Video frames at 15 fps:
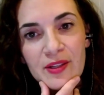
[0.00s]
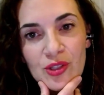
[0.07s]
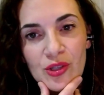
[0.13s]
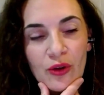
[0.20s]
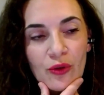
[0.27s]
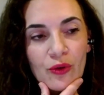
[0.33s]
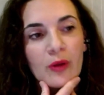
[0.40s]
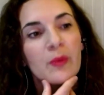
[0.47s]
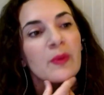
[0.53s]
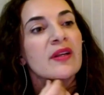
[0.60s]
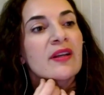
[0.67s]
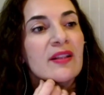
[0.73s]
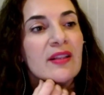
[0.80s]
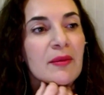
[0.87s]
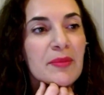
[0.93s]
so I grew up in
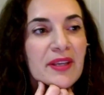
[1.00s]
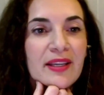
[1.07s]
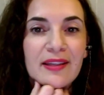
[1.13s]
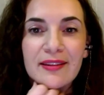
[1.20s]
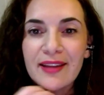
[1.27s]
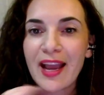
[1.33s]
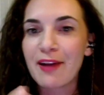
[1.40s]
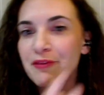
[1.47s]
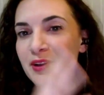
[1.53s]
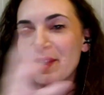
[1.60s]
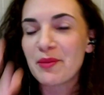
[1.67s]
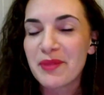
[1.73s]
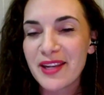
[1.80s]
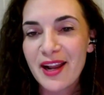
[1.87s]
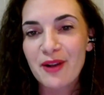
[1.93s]
a half
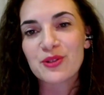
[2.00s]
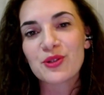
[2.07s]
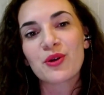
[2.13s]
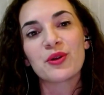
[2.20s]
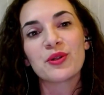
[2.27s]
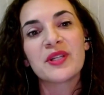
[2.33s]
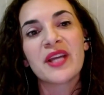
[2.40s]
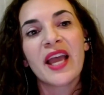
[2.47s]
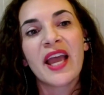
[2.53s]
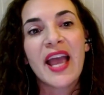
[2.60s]
Colombian household.